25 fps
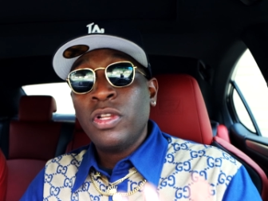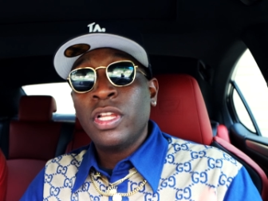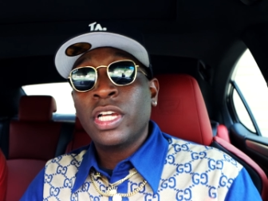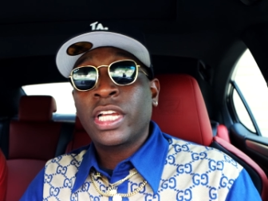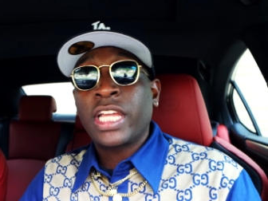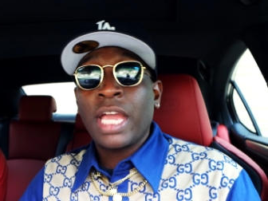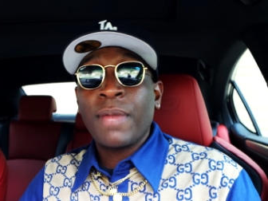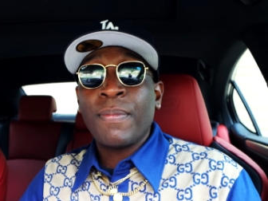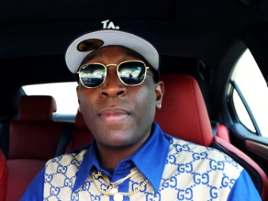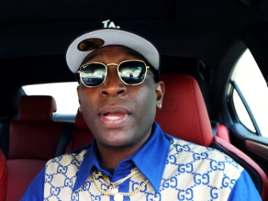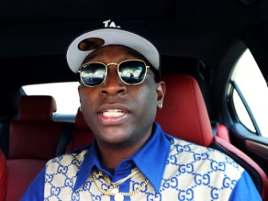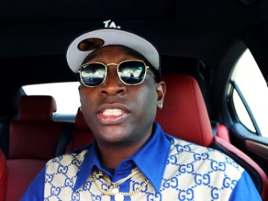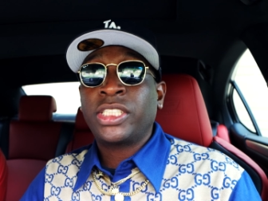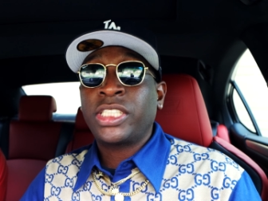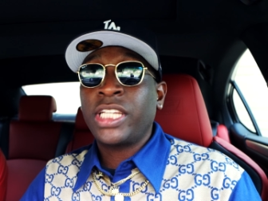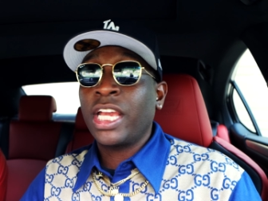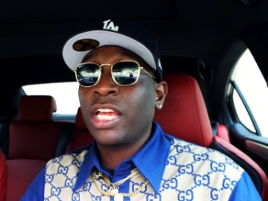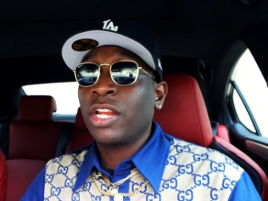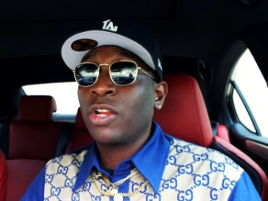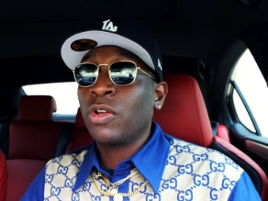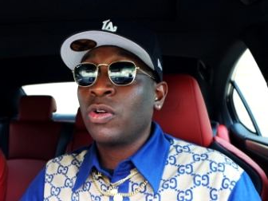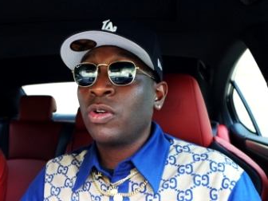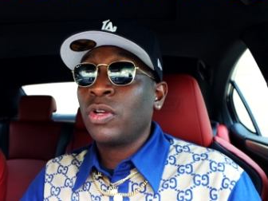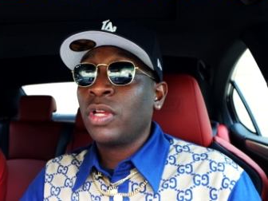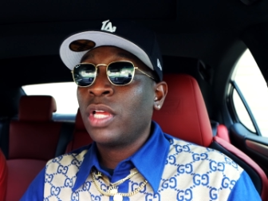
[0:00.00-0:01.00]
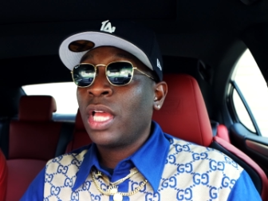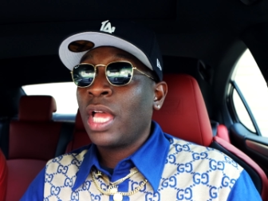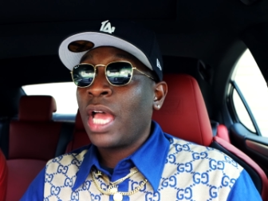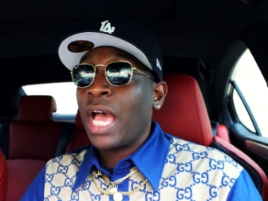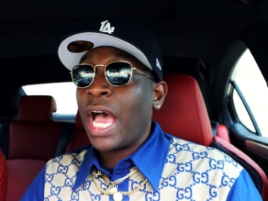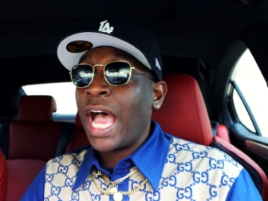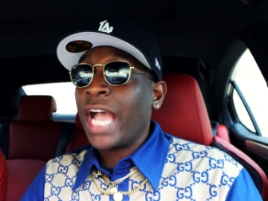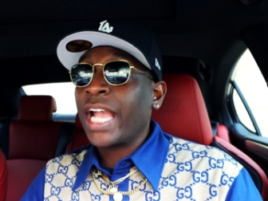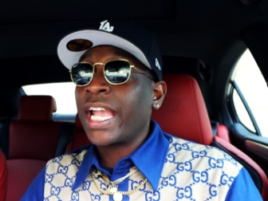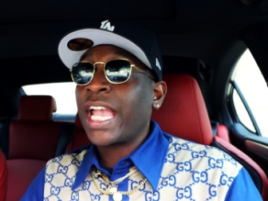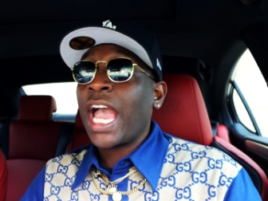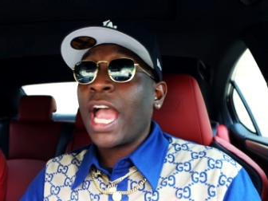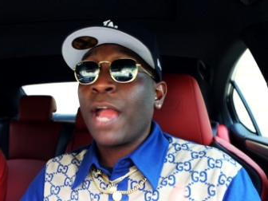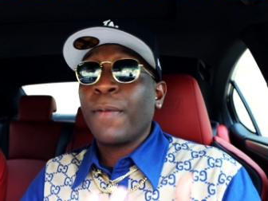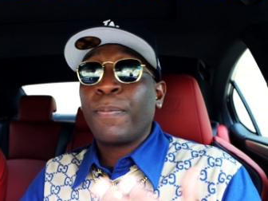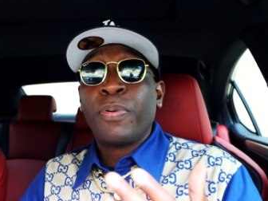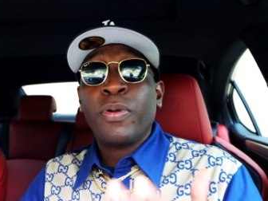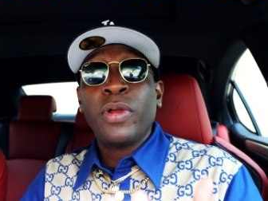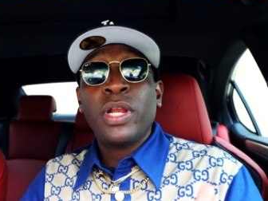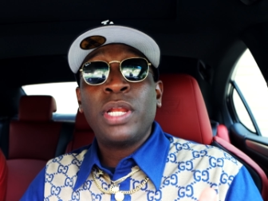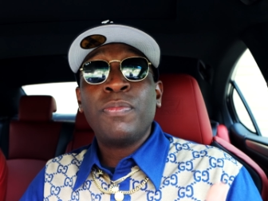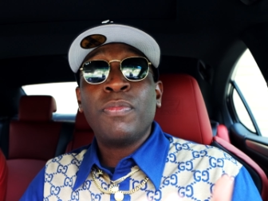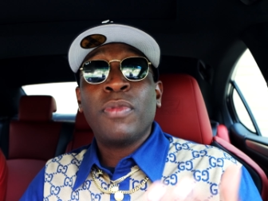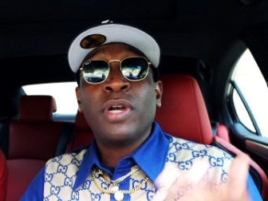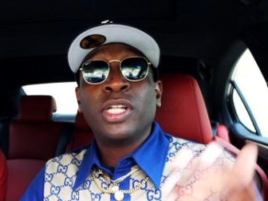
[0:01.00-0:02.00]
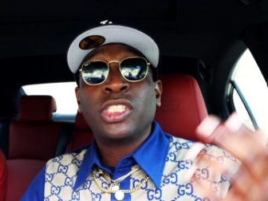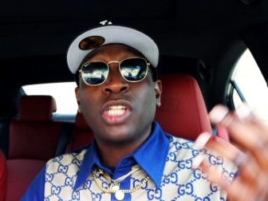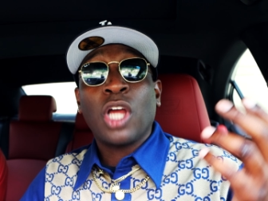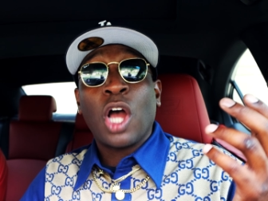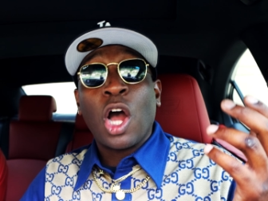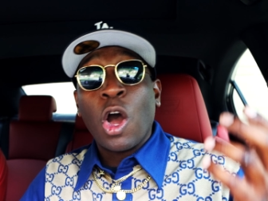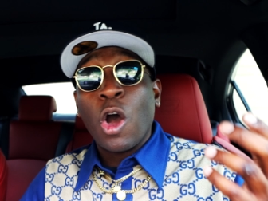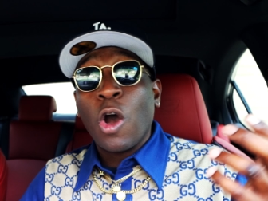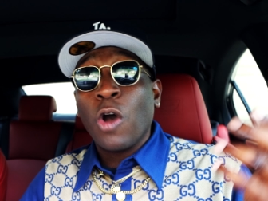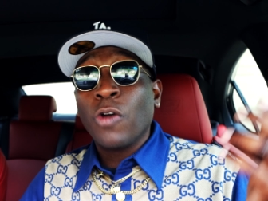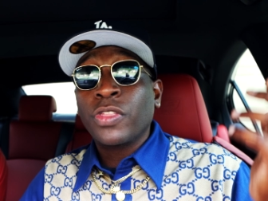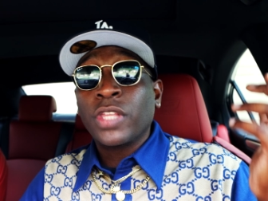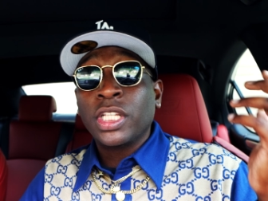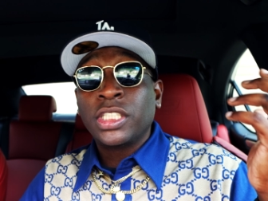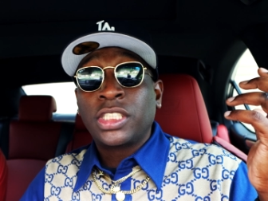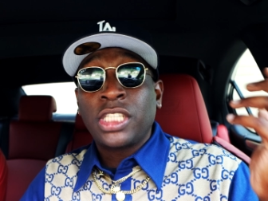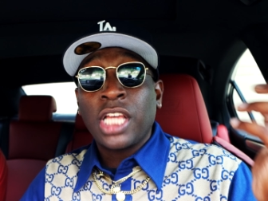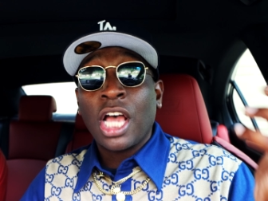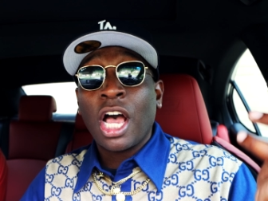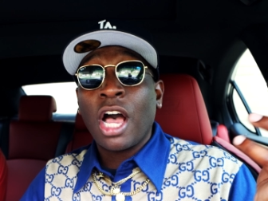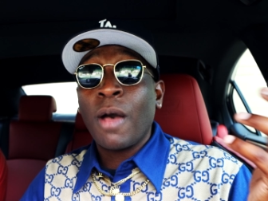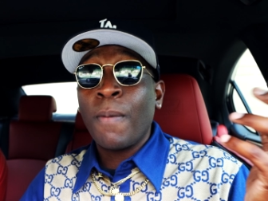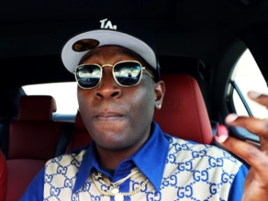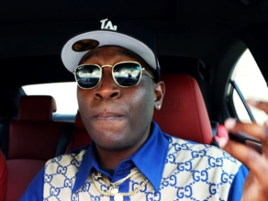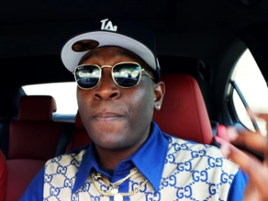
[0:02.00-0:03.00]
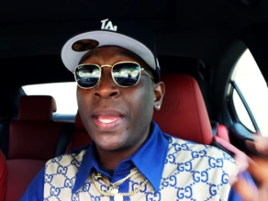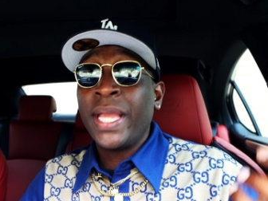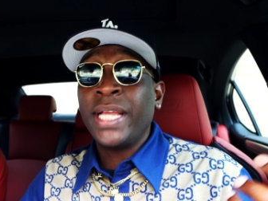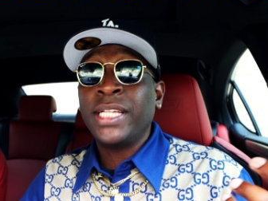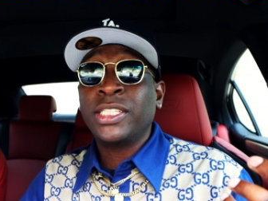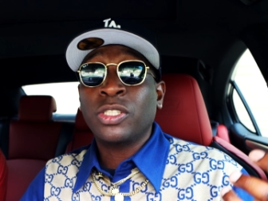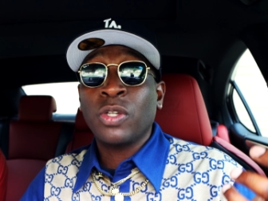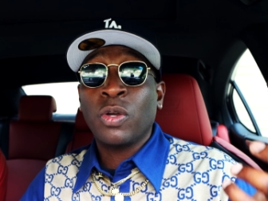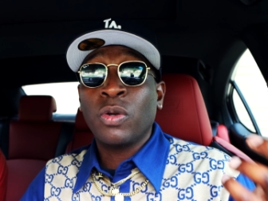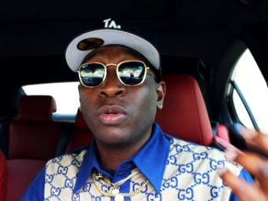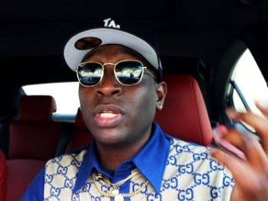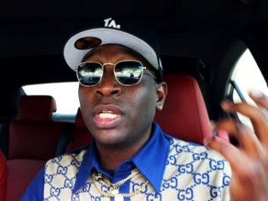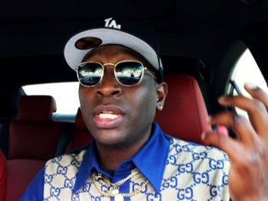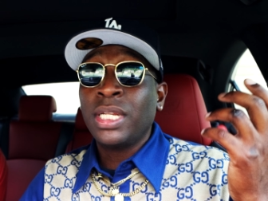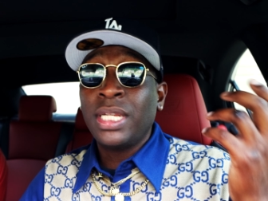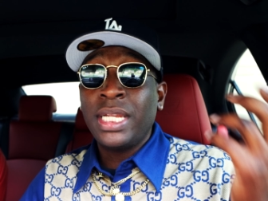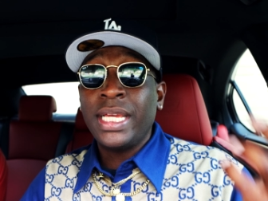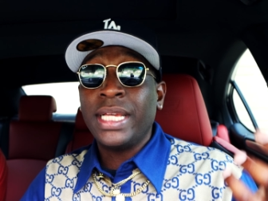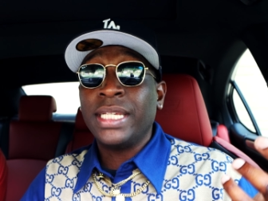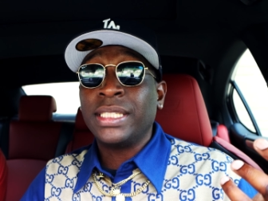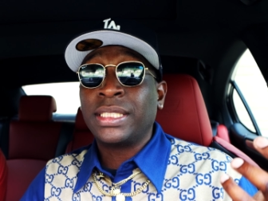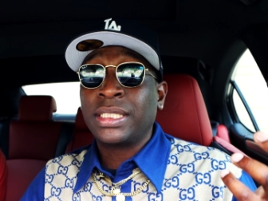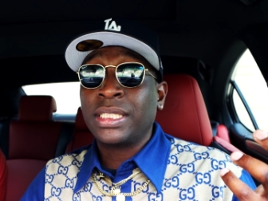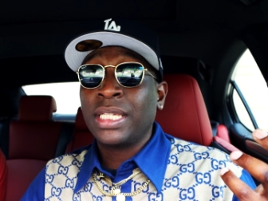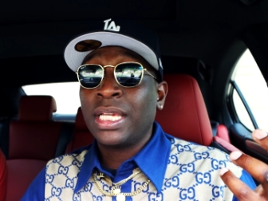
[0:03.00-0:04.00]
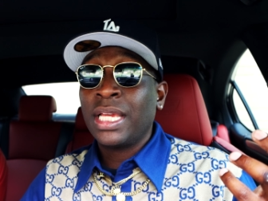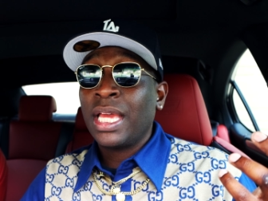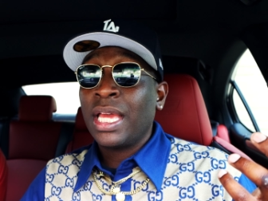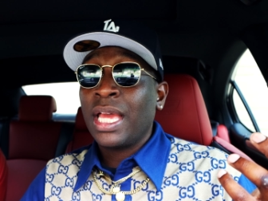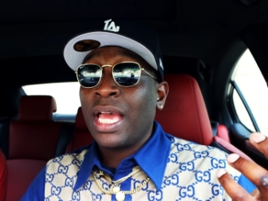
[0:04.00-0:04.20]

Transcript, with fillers: look at my channel, I got pretty much all the top banks on the list.